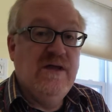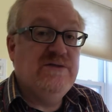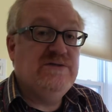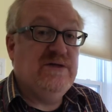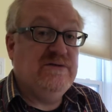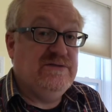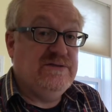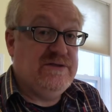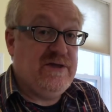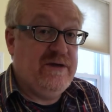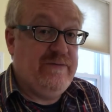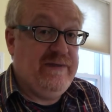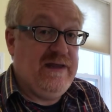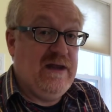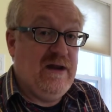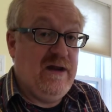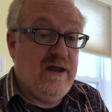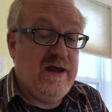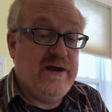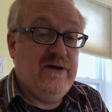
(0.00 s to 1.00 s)
So there's going to be
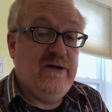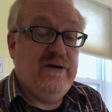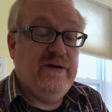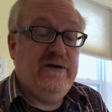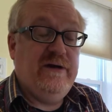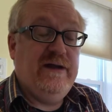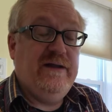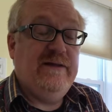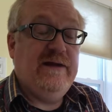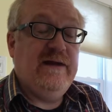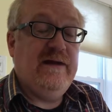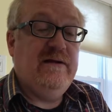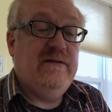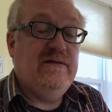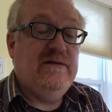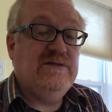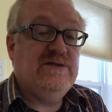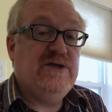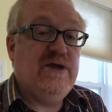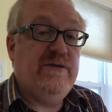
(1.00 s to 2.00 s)
a lot of learning
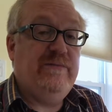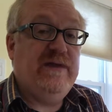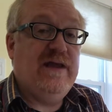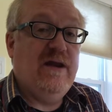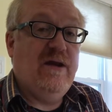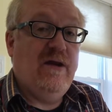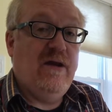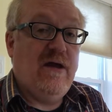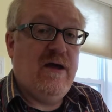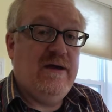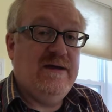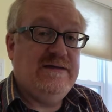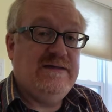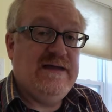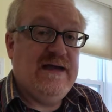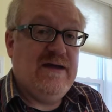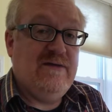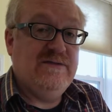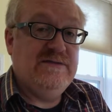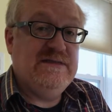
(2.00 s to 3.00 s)
there. There's going to be a lot of
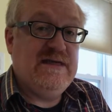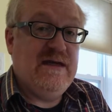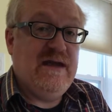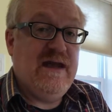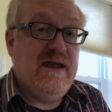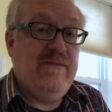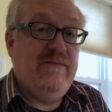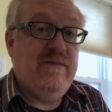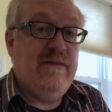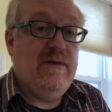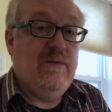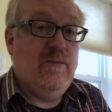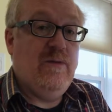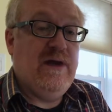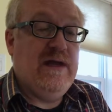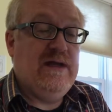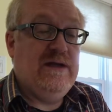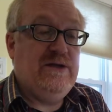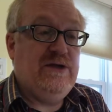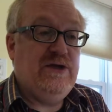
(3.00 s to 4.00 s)
downtime
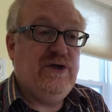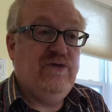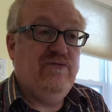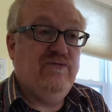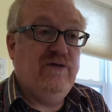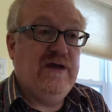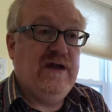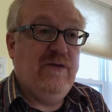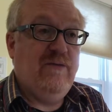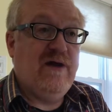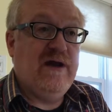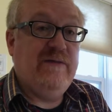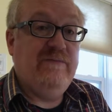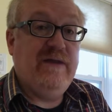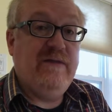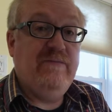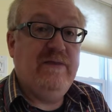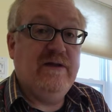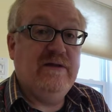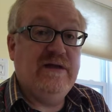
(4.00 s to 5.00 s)
when you really want to
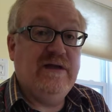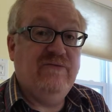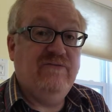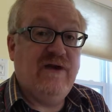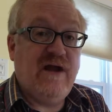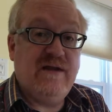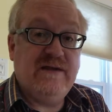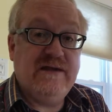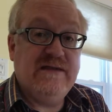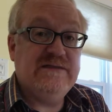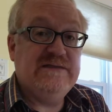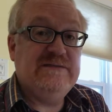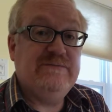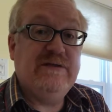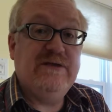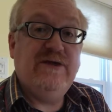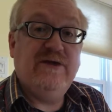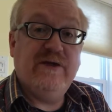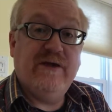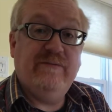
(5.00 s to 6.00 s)
be building rockets,
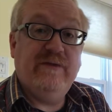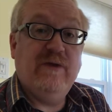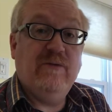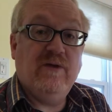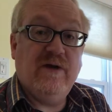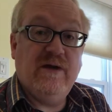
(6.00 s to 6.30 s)
but you're going to be